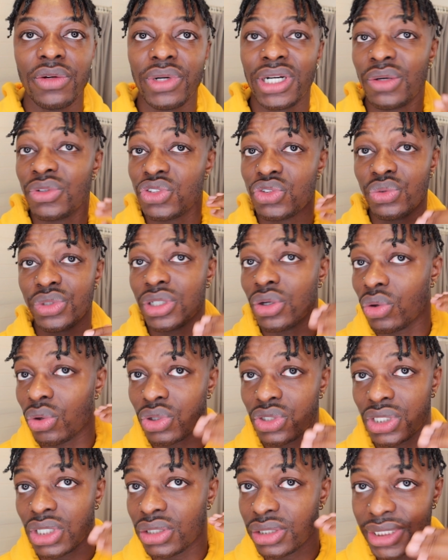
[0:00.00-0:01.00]
When I was doing
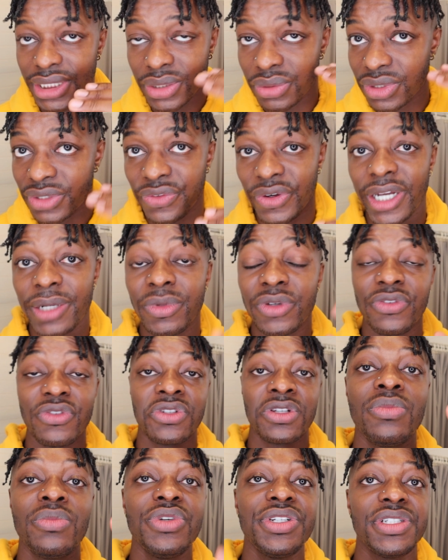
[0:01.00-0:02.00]
horizontally, it was fine. But for
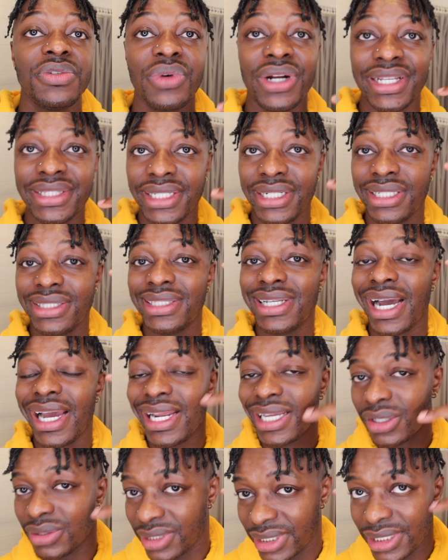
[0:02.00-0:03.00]
reason, when I did it
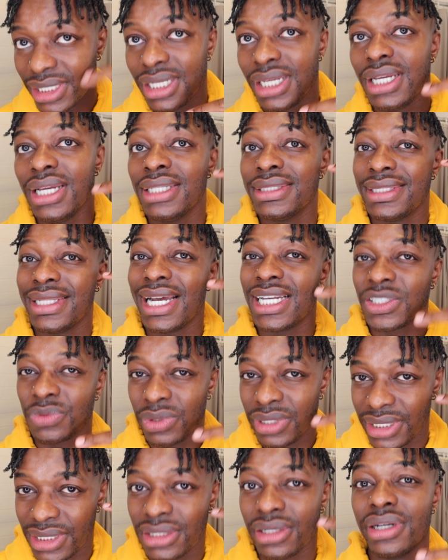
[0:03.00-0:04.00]
diagonally, that's
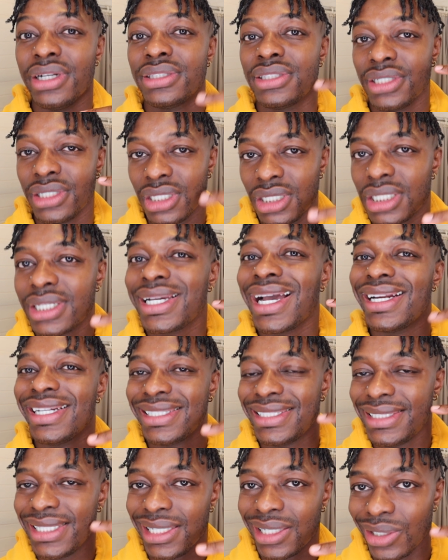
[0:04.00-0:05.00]
when it started to kind
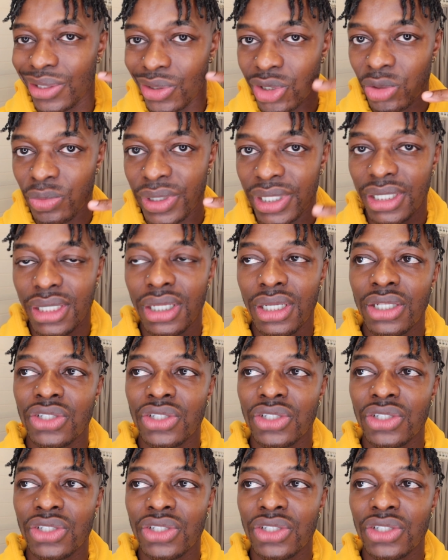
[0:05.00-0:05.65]
of sting a little bit.